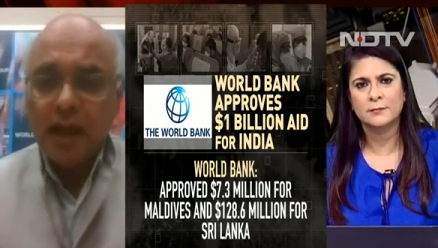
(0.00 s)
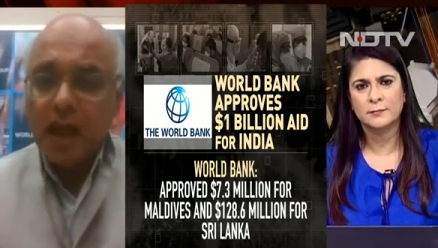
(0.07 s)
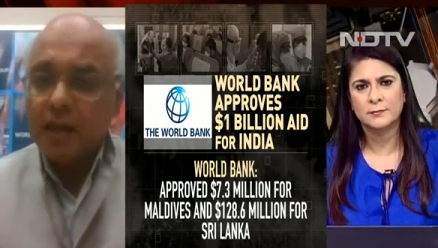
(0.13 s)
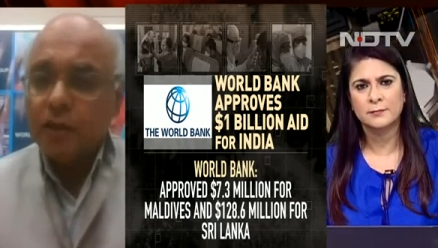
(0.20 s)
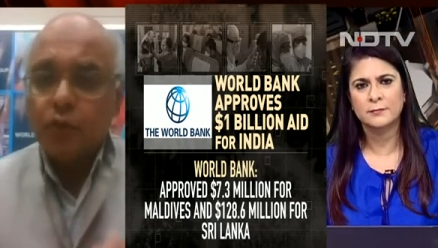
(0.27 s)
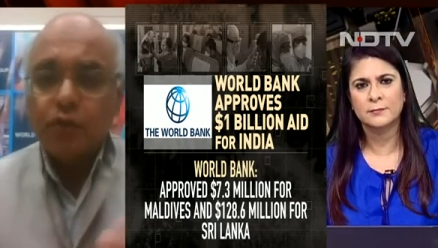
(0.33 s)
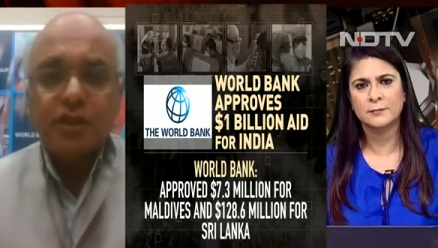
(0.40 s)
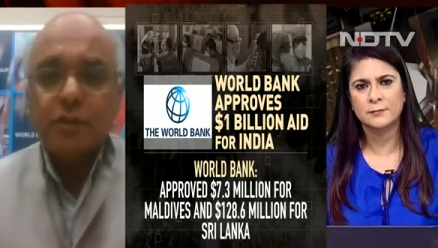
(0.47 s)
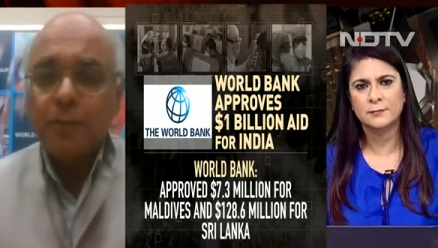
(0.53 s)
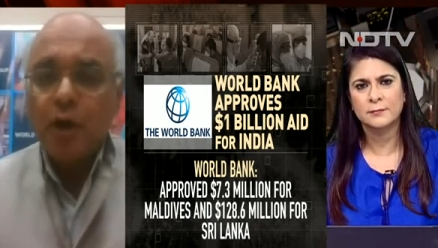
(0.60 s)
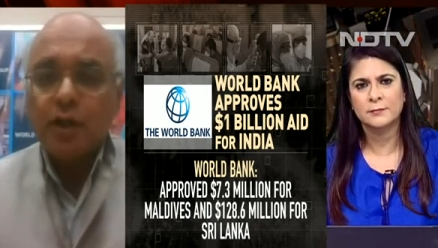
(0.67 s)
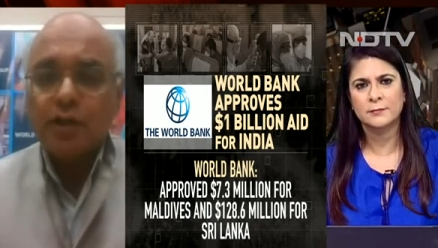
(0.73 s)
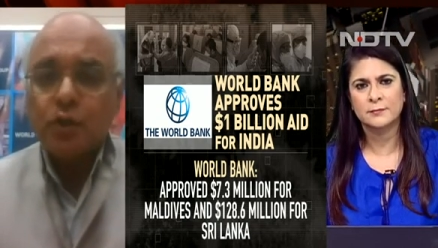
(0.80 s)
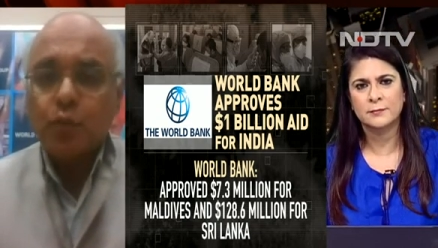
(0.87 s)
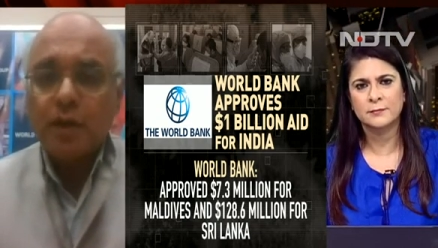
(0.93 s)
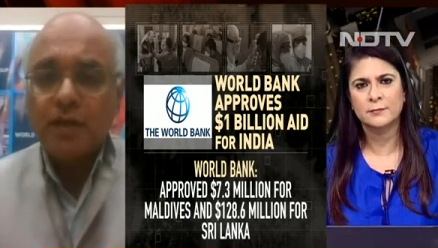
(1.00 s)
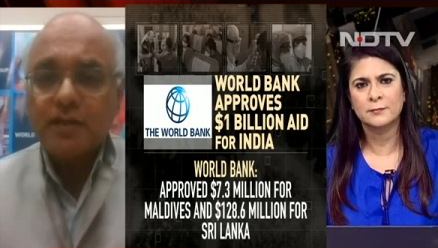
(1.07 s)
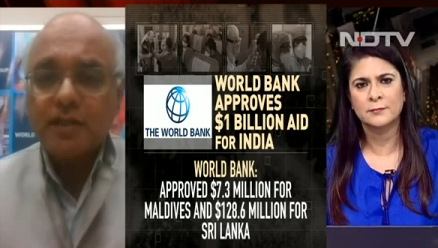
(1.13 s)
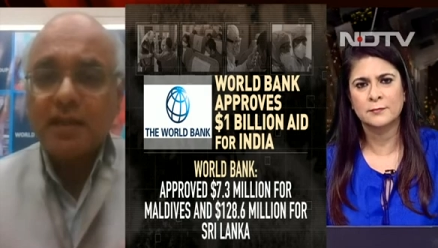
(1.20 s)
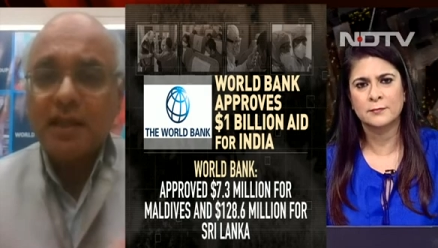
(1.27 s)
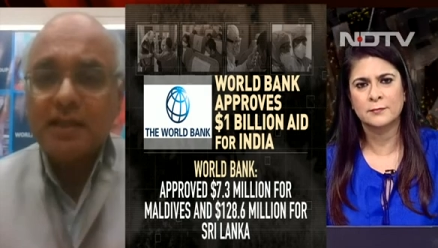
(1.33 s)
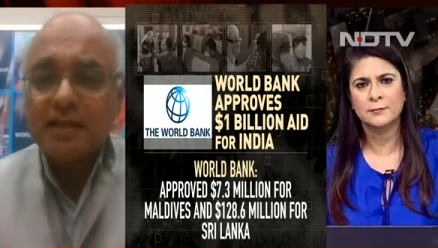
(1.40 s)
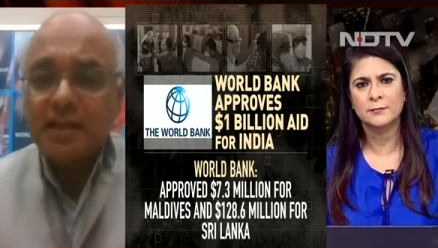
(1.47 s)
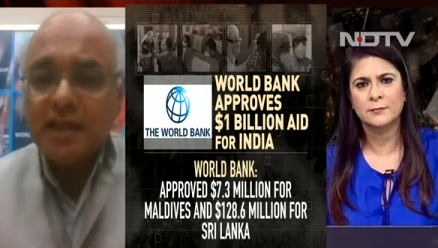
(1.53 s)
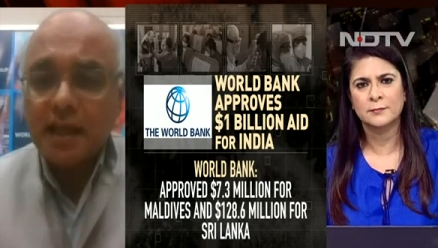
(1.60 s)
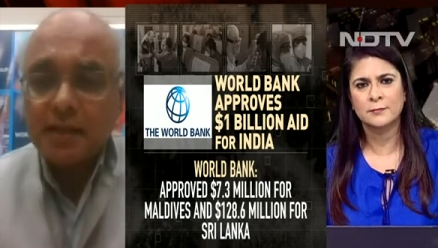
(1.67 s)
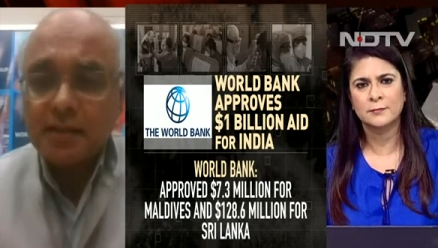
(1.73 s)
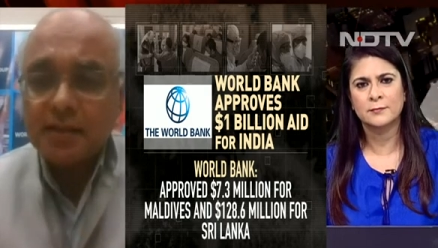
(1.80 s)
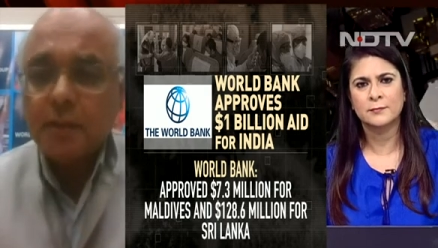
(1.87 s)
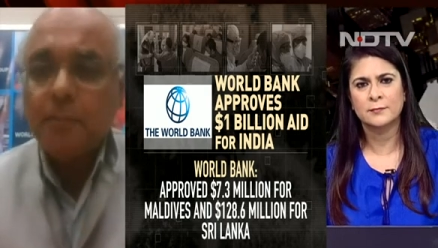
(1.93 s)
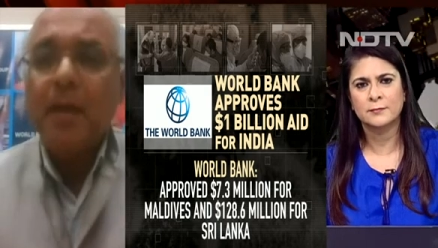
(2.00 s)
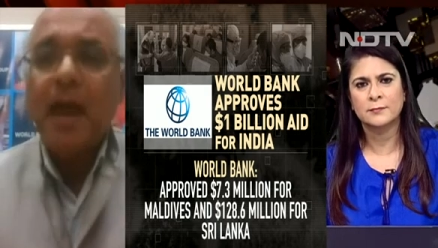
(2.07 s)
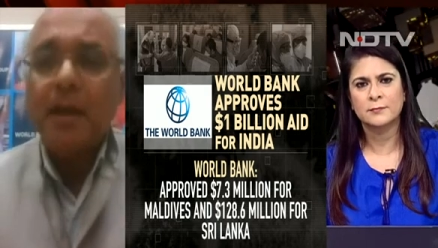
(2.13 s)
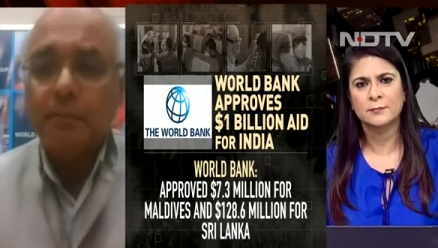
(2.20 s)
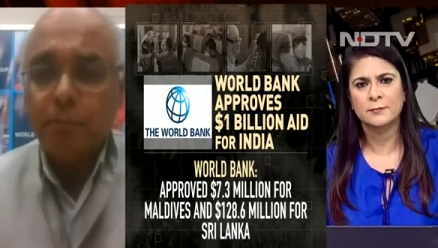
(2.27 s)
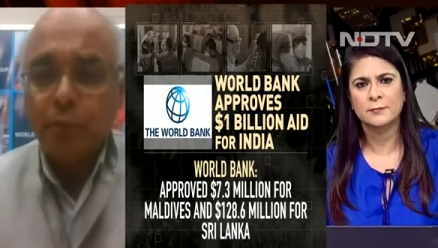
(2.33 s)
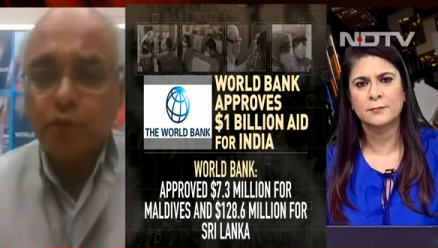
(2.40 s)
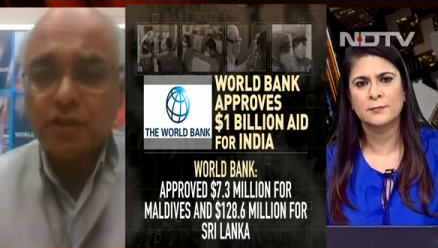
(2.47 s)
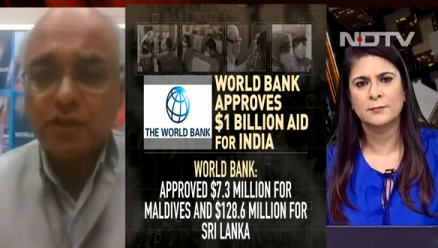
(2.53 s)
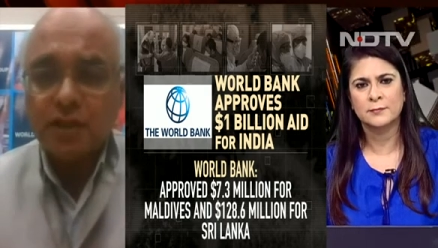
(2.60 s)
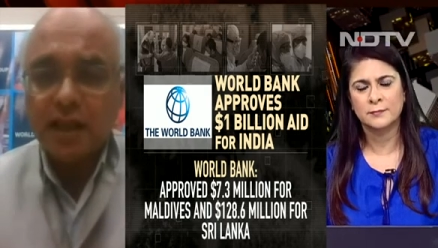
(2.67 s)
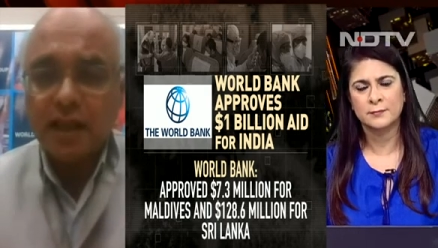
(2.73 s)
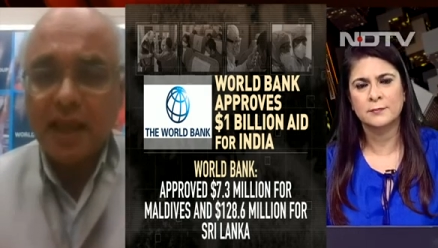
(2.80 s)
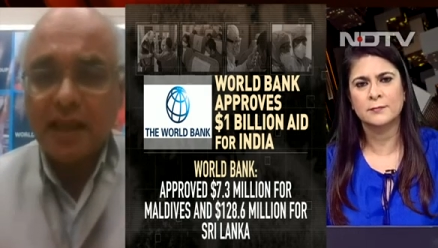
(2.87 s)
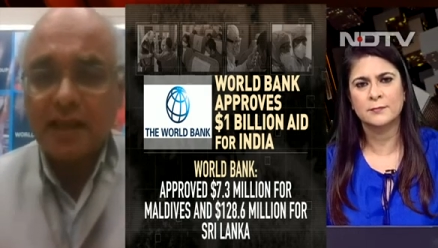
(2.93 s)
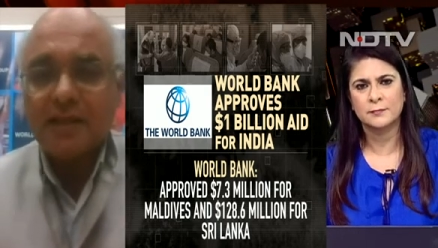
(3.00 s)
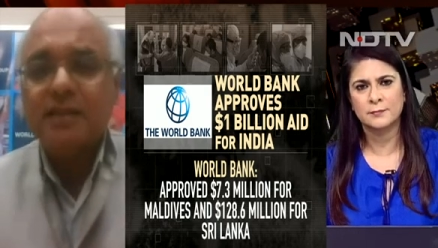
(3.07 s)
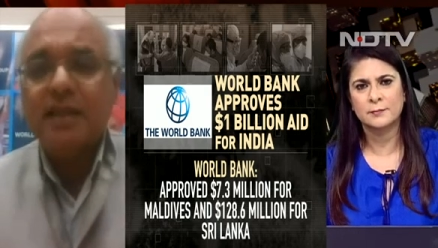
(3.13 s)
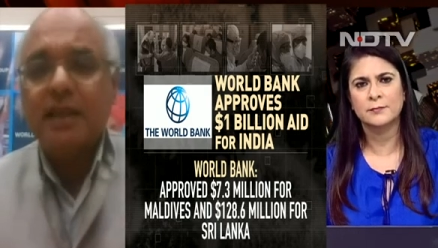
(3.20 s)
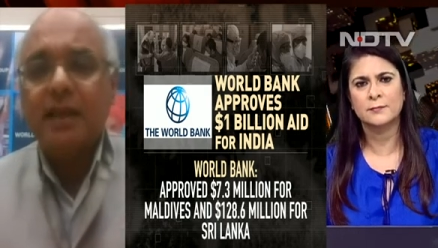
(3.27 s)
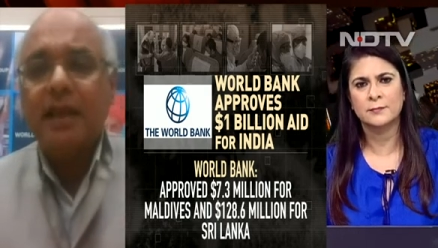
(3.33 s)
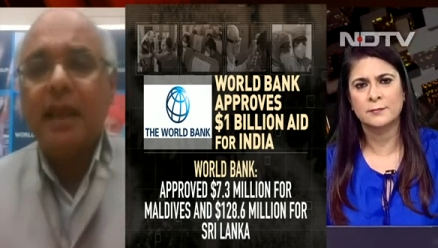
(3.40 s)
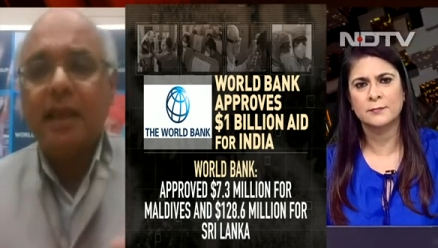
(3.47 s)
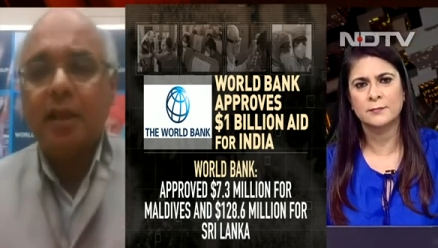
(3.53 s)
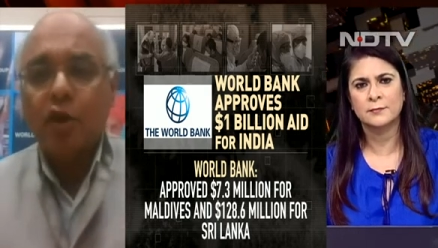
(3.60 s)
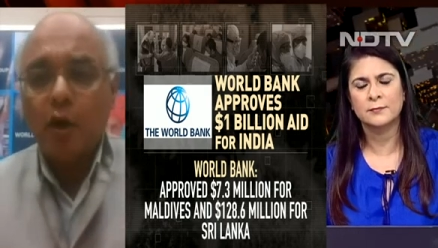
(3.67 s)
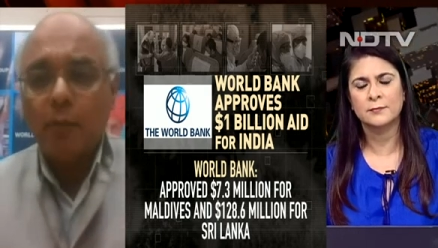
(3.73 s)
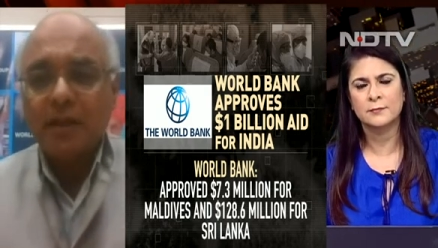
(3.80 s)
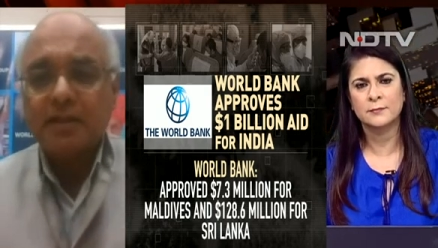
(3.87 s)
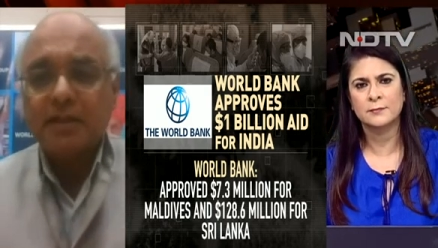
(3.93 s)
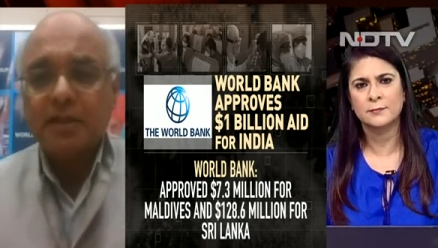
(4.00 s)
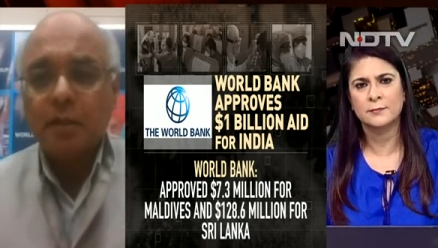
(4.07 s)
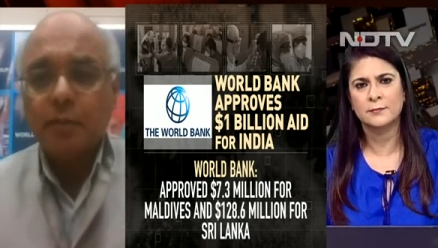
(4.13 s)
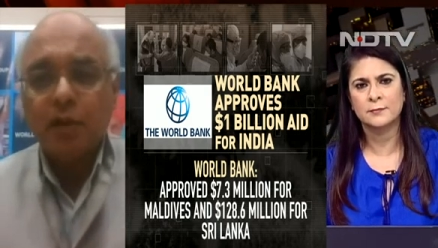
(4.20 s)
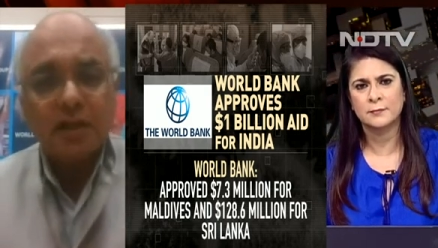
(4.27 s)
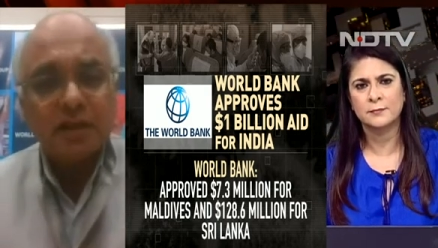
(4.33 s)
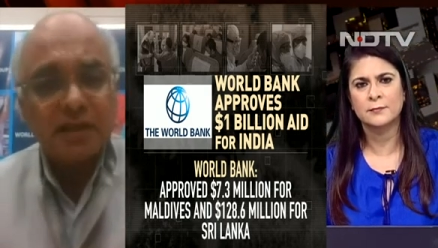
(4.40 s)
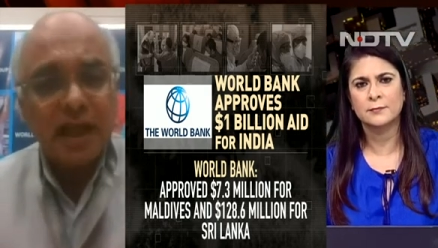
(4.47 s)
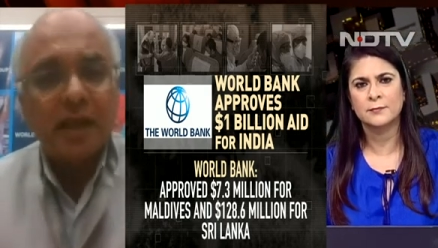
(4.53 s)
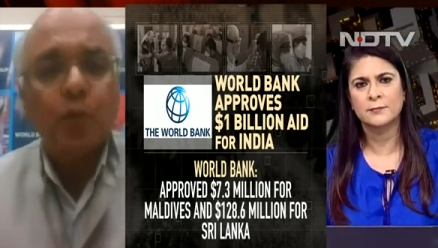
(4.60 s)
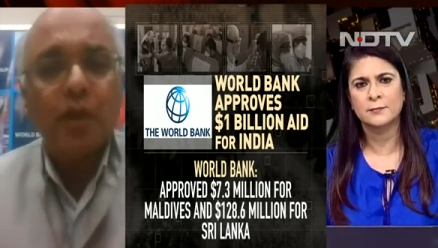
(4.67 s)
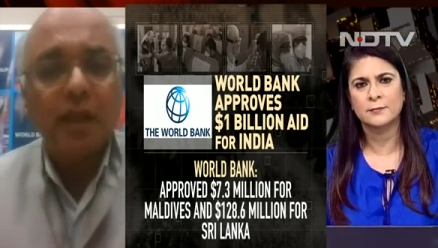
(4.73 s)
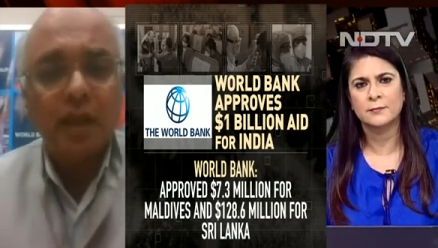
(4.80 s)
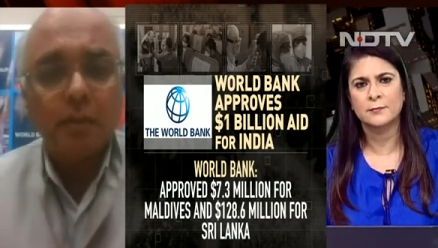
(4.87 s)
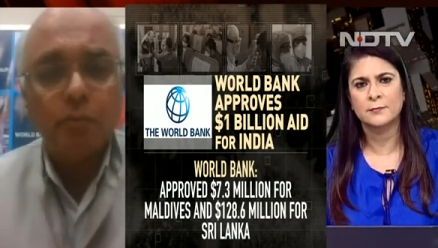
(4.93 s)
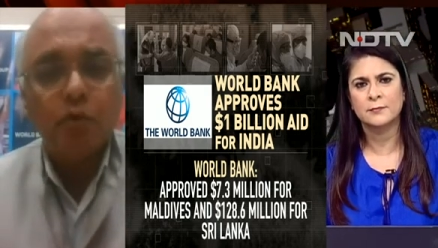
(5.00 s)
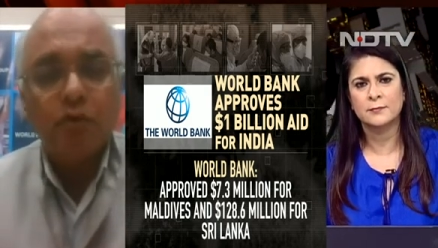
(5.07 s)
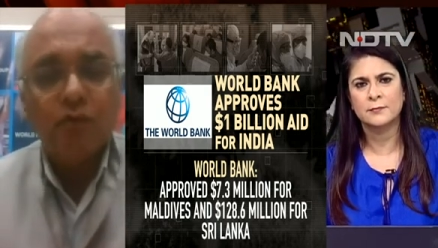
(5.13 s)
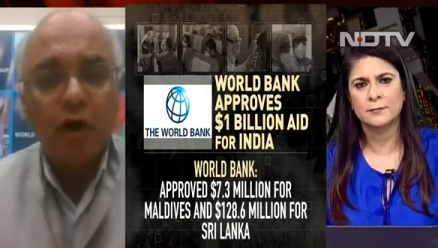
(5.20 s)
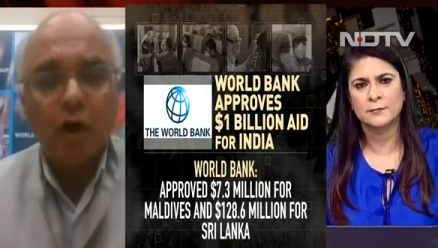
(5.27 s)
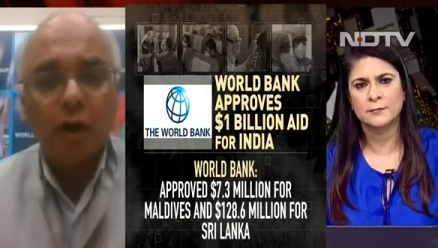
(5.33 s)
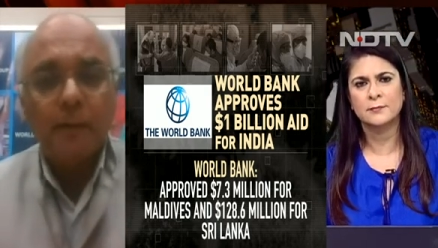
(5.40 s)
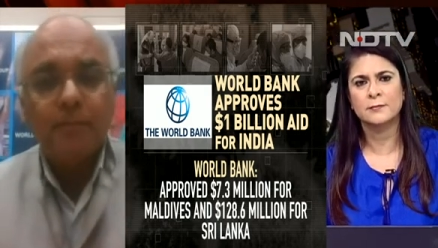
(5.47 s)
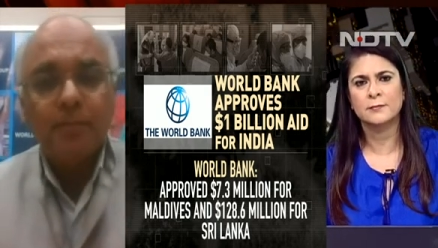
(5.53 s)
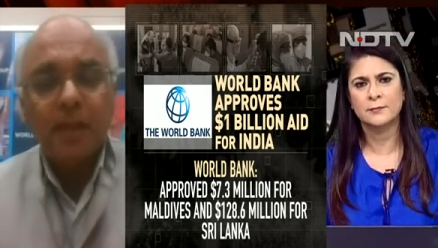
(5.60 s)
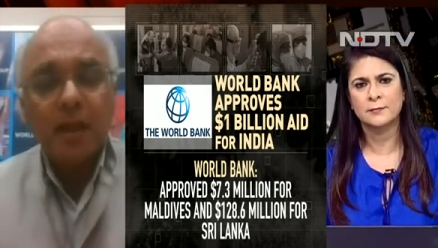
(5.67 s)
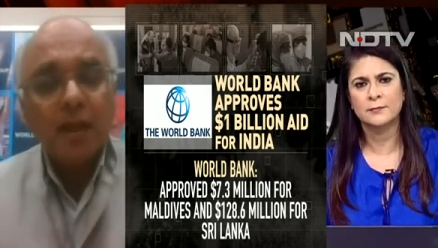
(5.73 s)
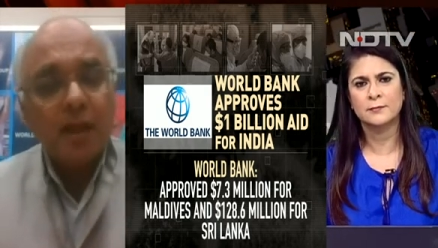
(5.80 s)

Speaker 1: And the response was, let's get demand boosted again. Let's get an economic stimulus and we can move on.